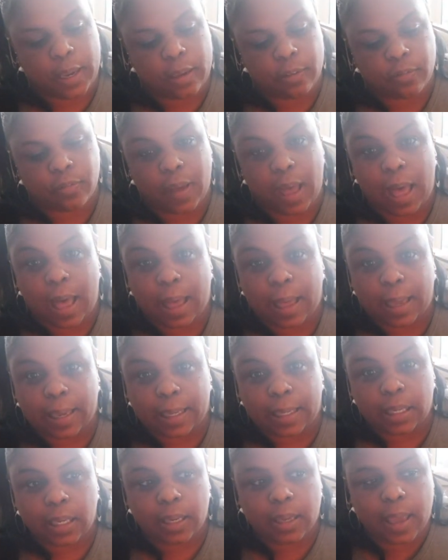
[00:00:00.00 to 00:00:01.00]
if
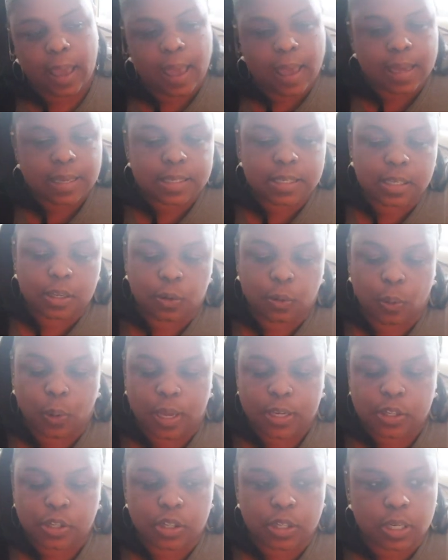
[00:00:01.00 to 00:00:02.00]
I ask a
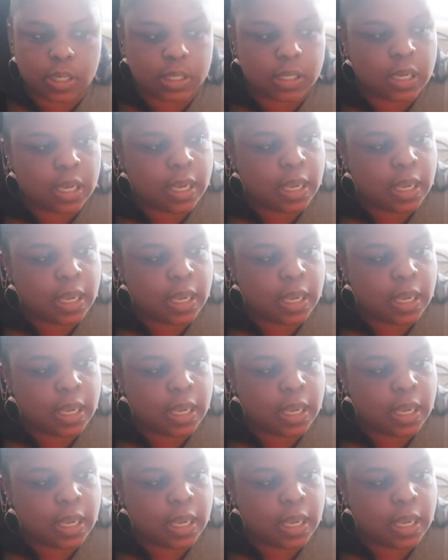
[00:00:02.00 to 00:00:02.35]
question,